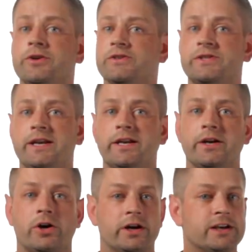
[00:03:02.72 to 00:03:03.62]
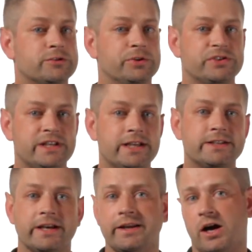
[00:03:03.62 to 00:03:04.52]
understanding our customers'
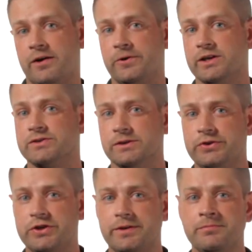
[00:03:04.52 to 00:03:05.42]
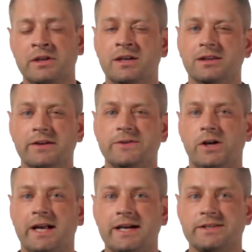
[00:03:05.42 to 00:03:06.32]
needs and offering a solution,
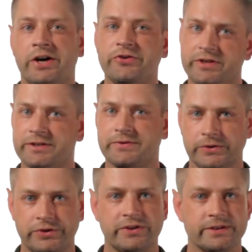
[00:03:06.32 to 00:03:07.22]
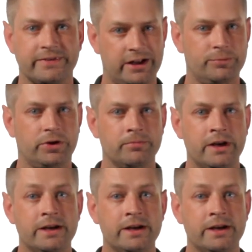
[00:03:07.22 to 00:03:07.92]
Lift-All has hundreds of solutions available.